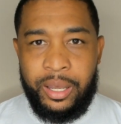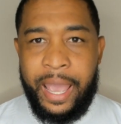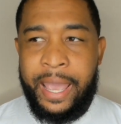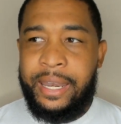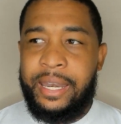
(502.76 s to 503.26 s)

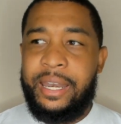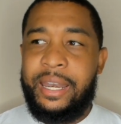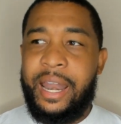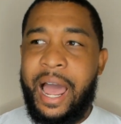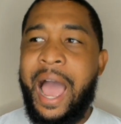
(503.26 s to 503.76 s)
And
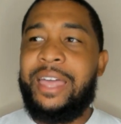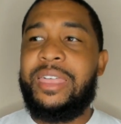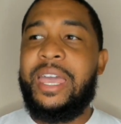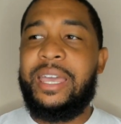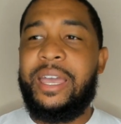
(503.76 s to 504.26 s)
I
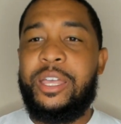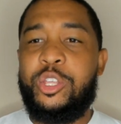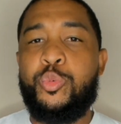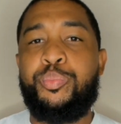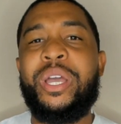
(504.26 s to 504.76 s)
think
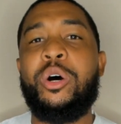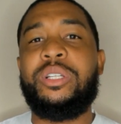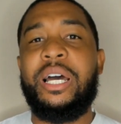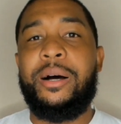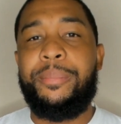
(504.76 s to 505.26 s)
you
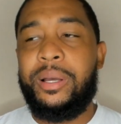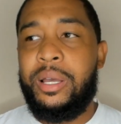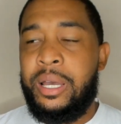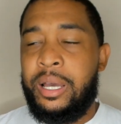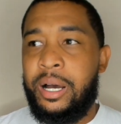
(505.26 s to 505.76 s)
build up
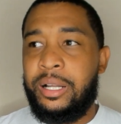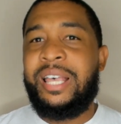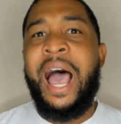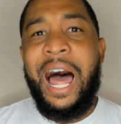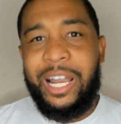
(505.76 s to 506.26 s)
a
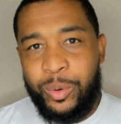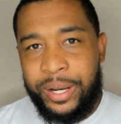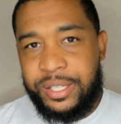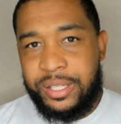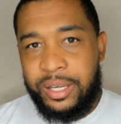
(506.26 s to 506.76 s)

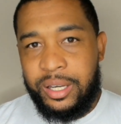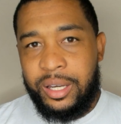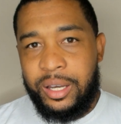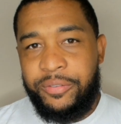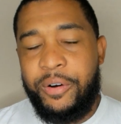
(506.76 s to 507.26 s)
tolerance
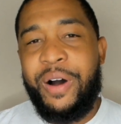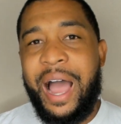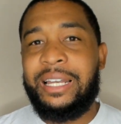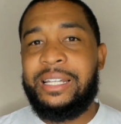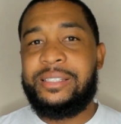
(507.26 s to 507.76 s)
for
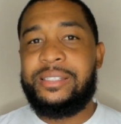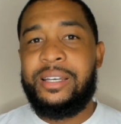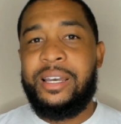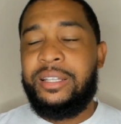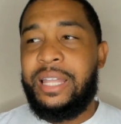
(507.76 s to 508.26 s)
violence
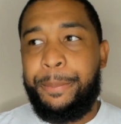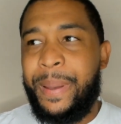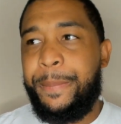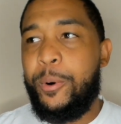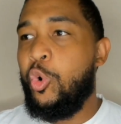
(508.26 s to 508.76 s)
that
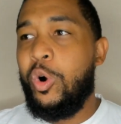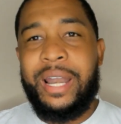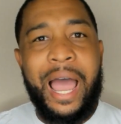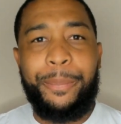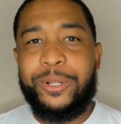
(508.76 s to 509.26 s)
people who are
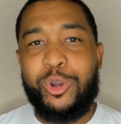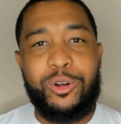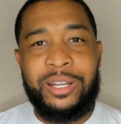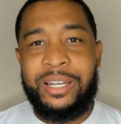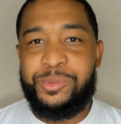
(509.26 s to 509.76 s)
not
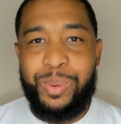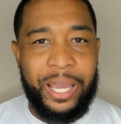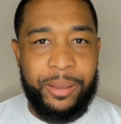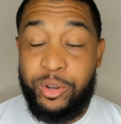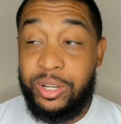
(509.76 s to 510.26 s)
patrolling in these black
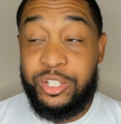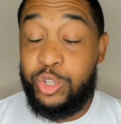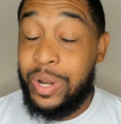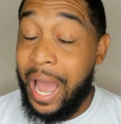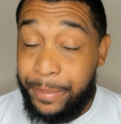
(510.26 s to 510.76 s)
communities
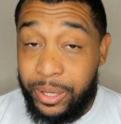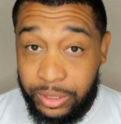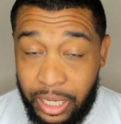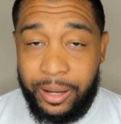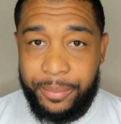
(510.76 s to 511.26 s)
do not
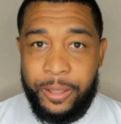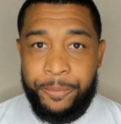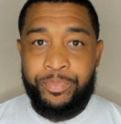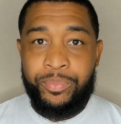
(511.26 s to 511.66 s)
build up.